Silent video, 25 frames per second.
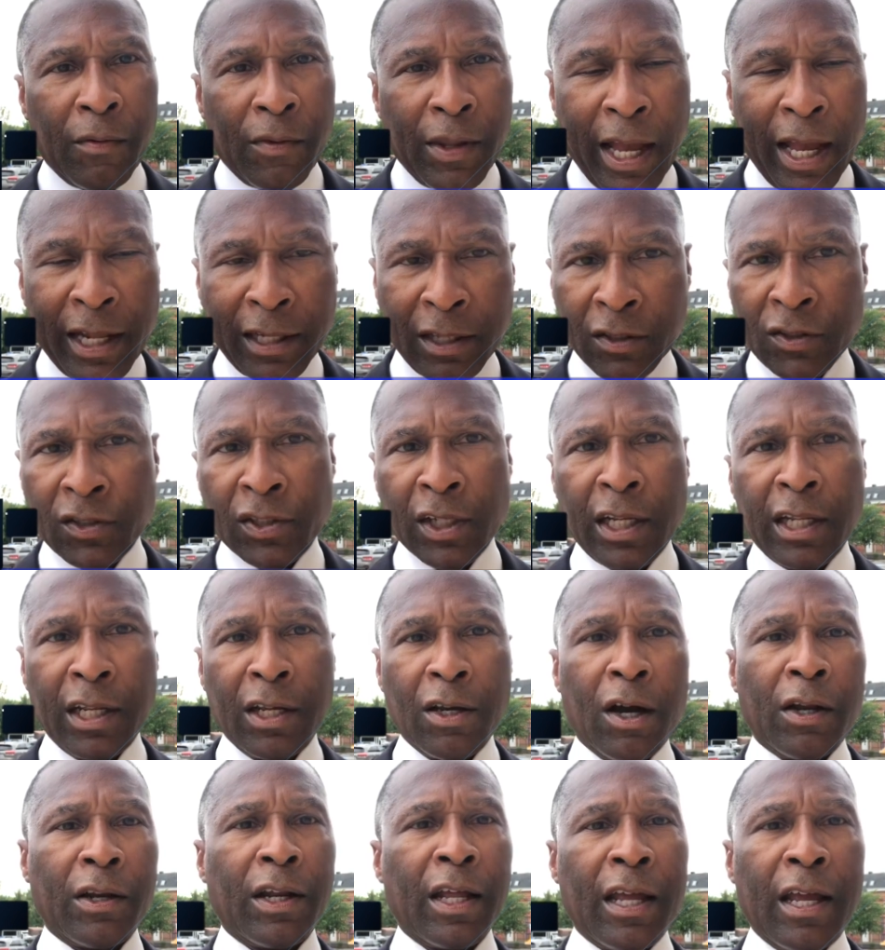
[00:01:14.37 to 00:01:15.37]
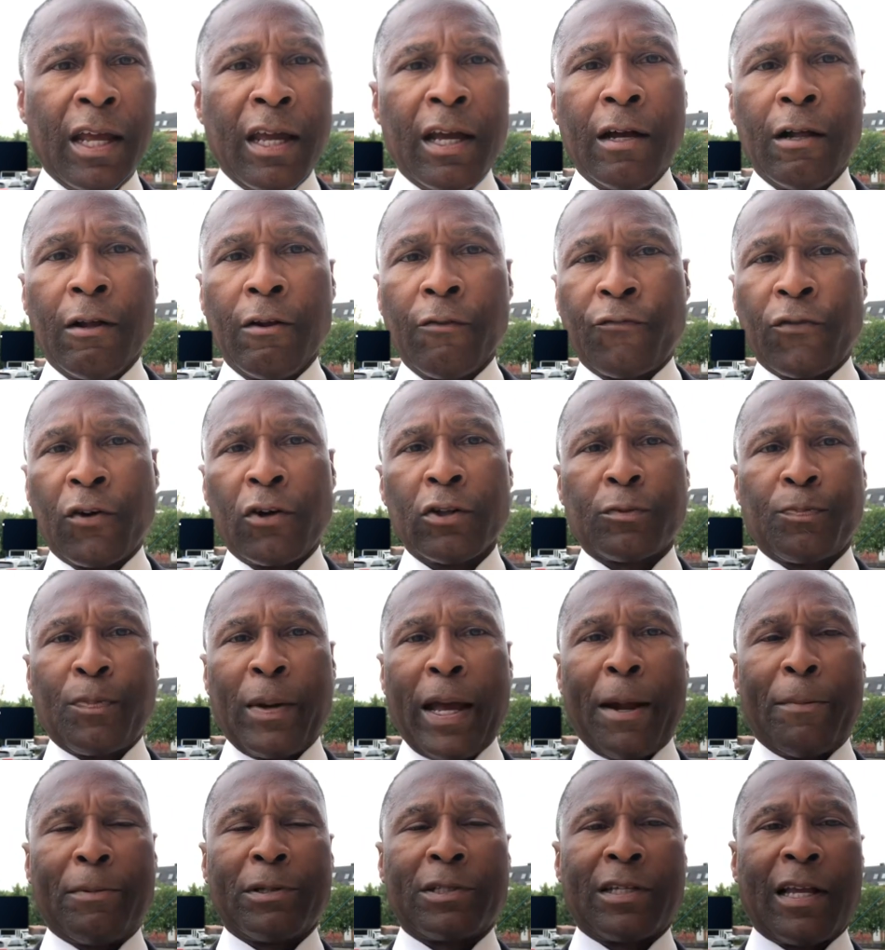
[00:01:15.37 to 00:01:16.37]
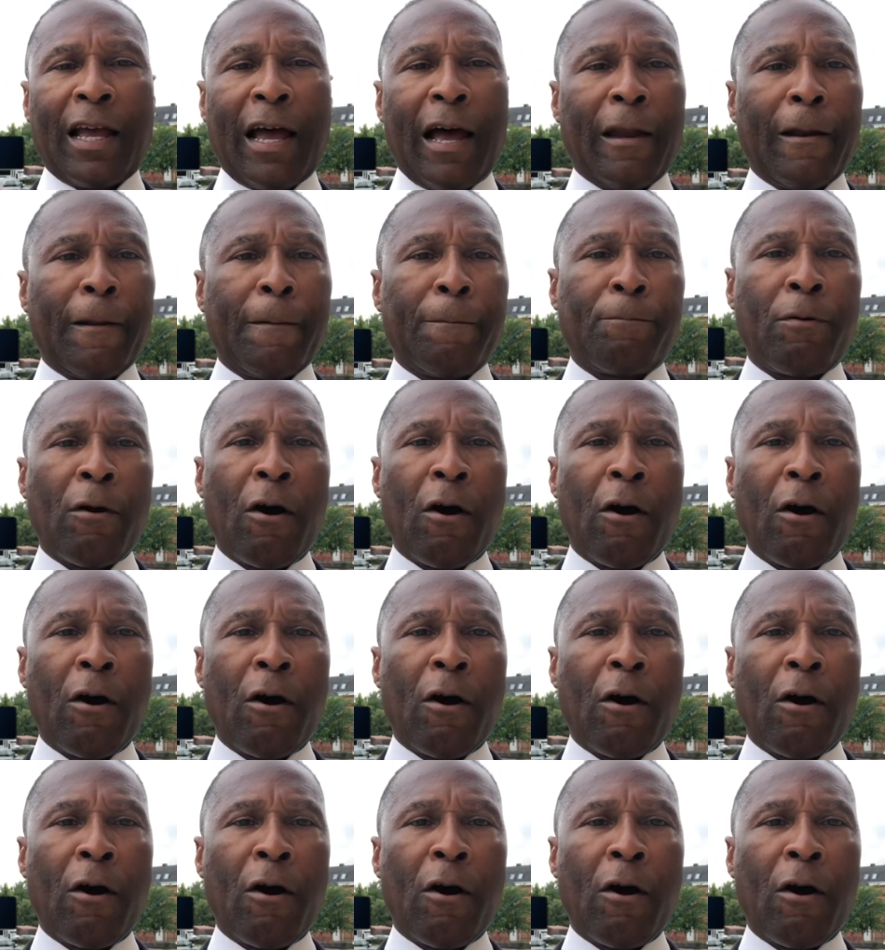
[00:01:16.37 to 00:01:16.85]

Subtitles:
at the City on the Hill, First Baptist Highland